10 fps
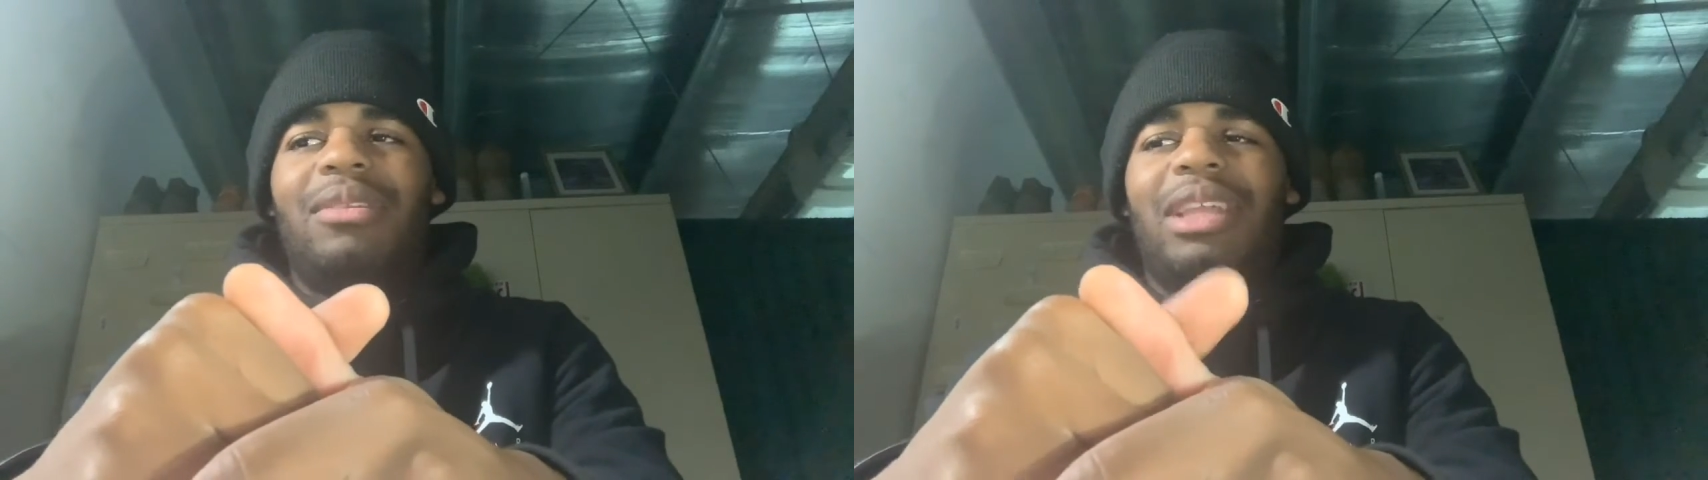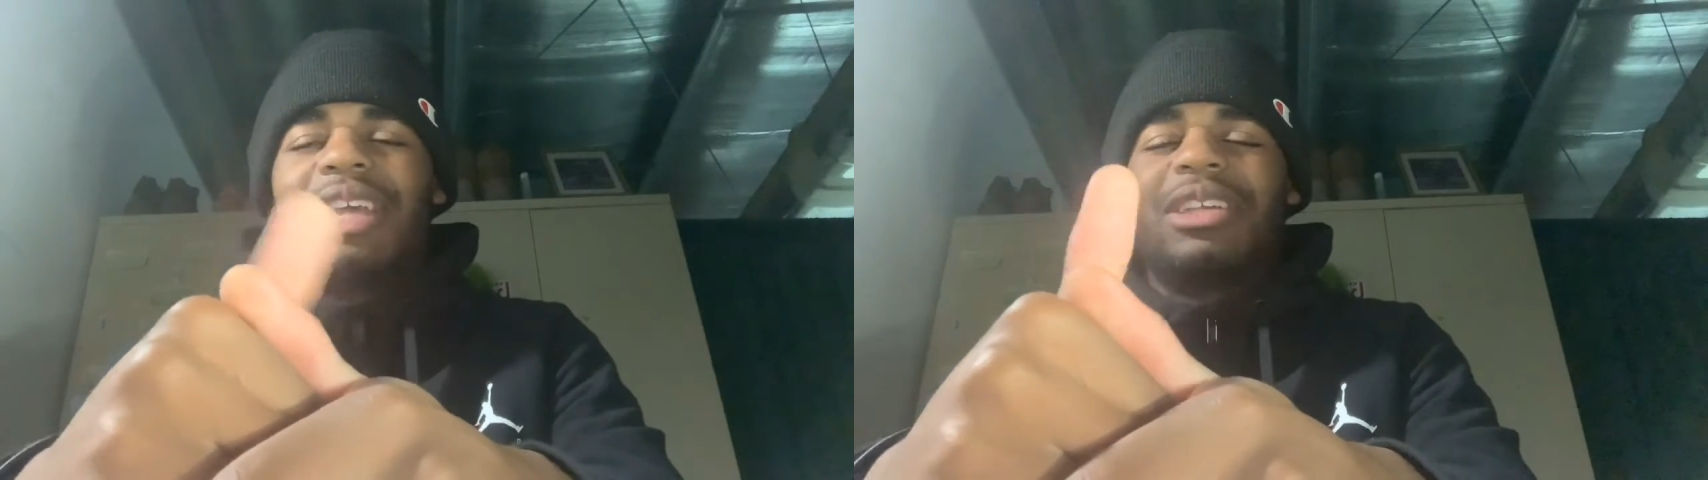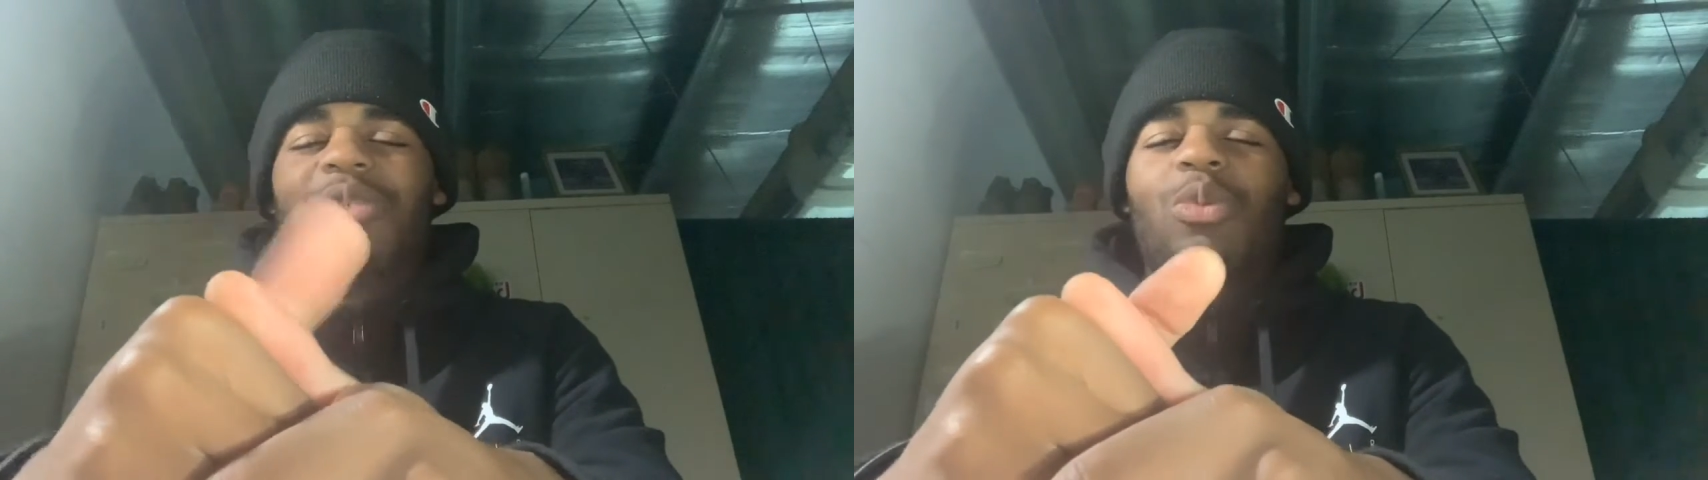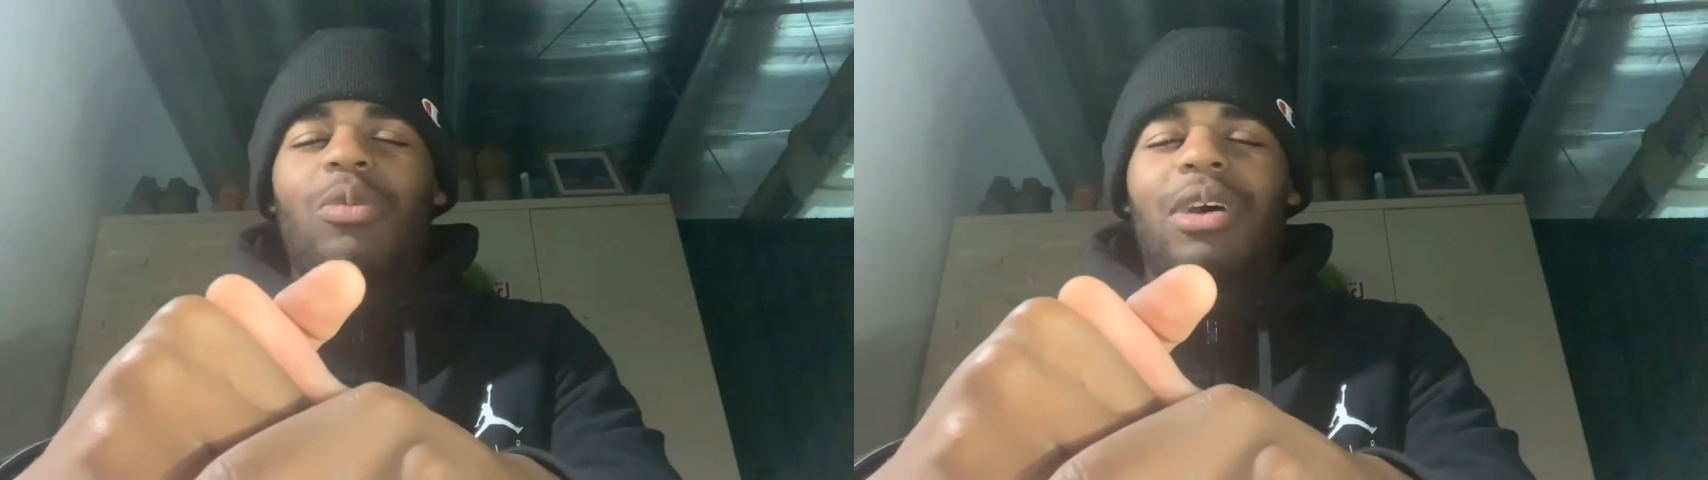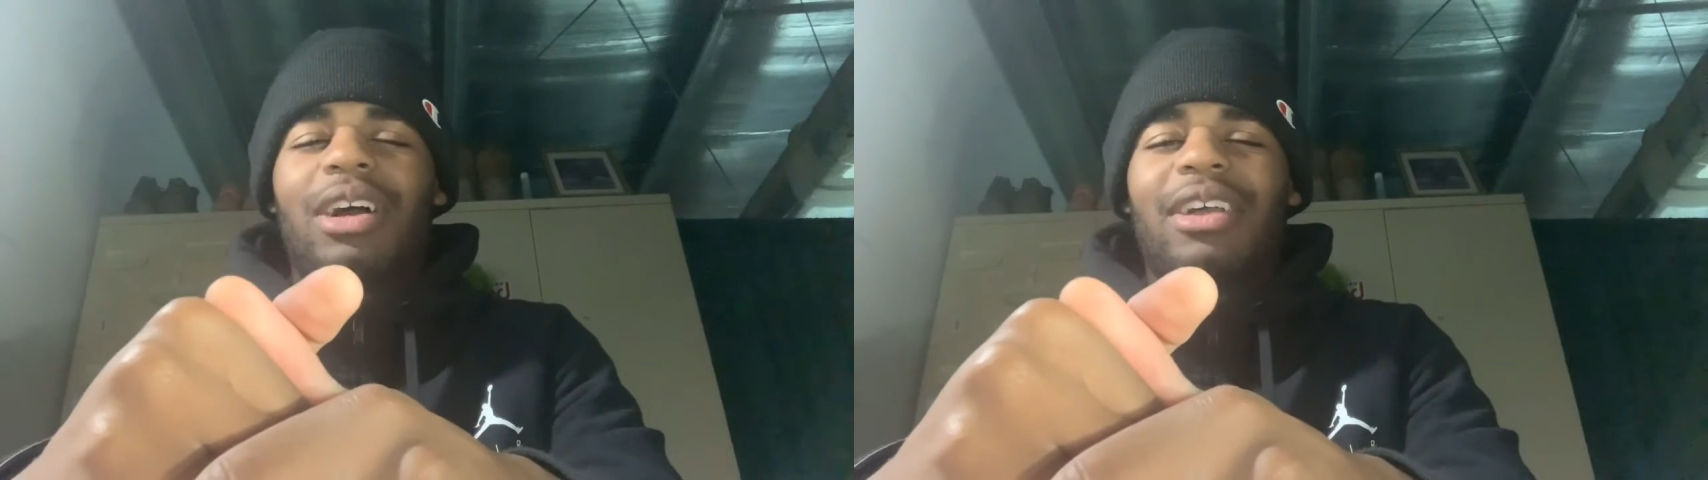I guess
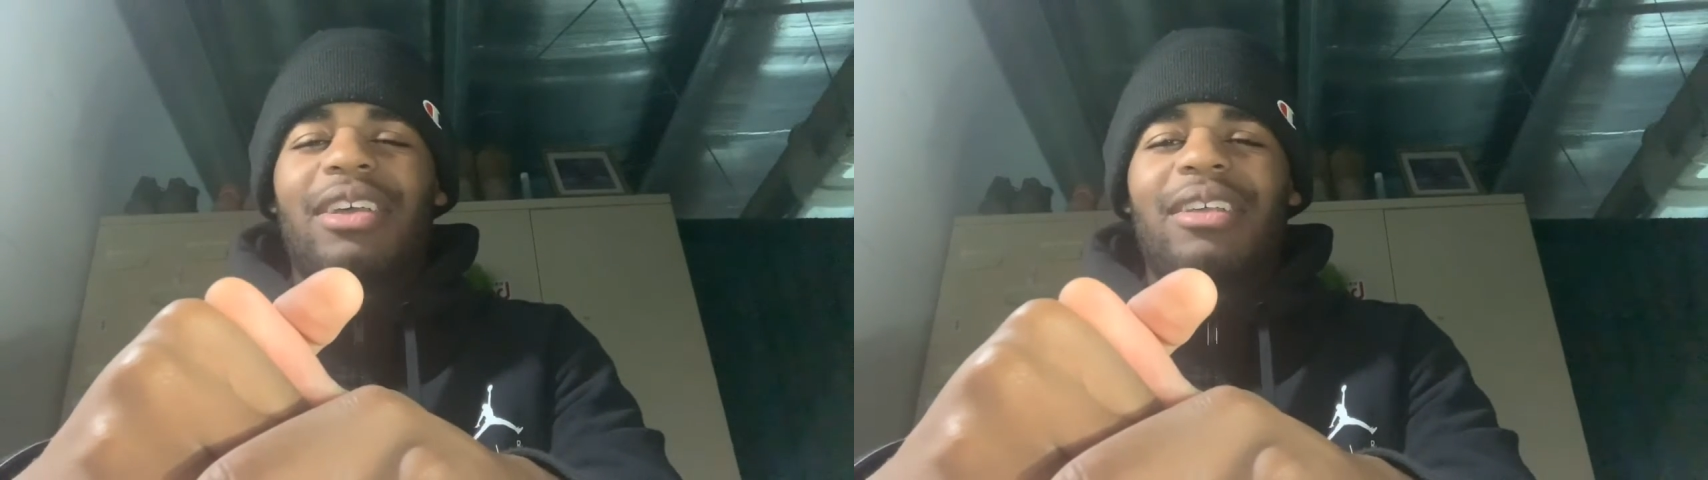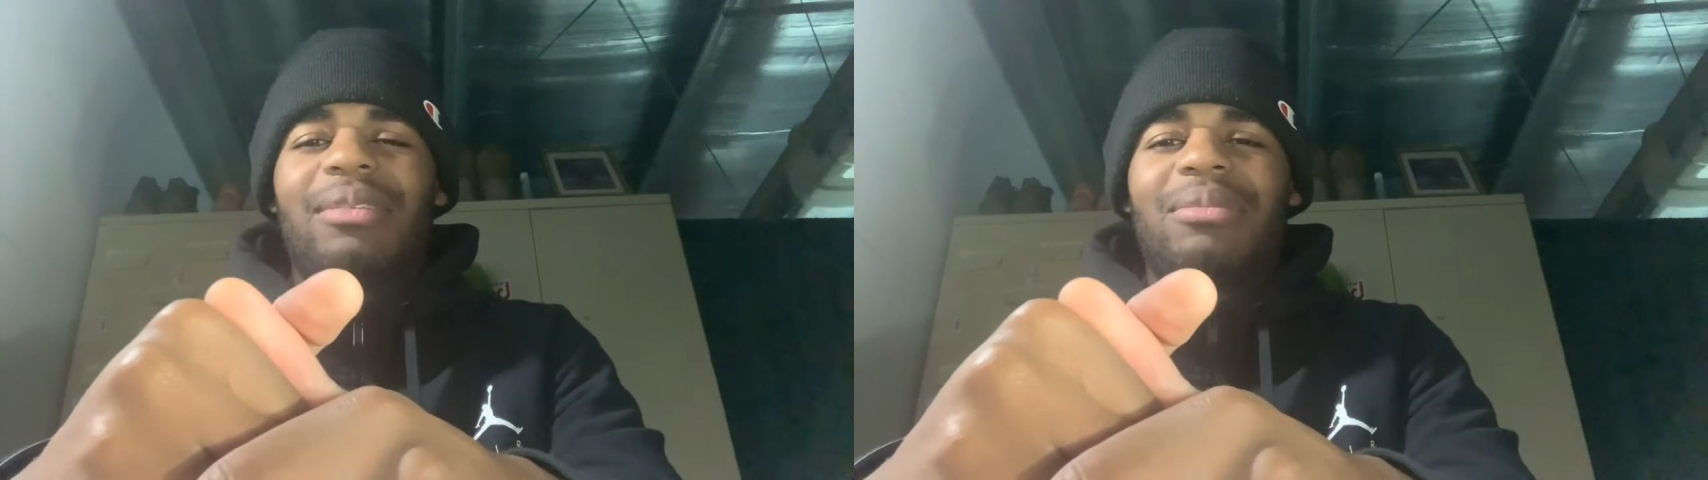why